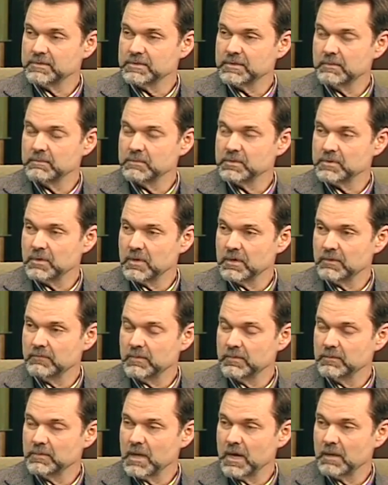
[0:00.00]
some sort of
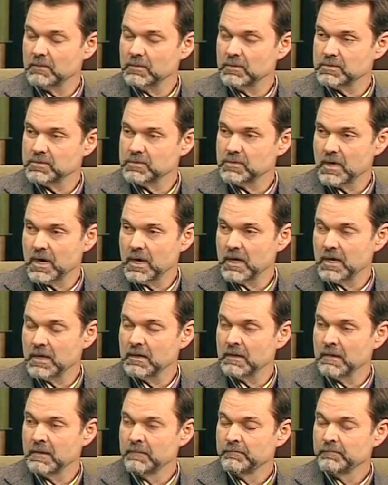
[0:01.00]
abdominal
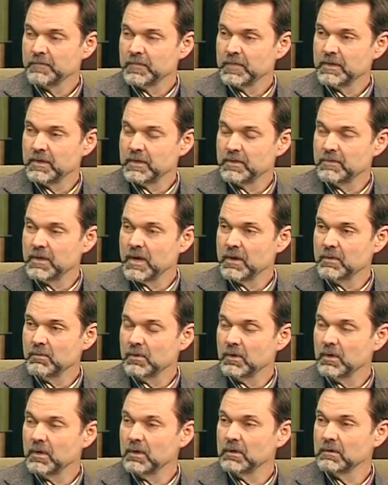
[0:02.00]
strain, then they
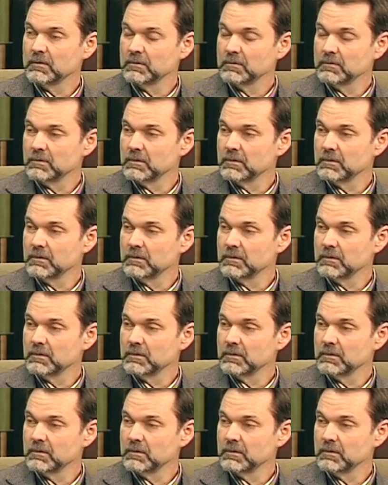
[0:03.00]
will,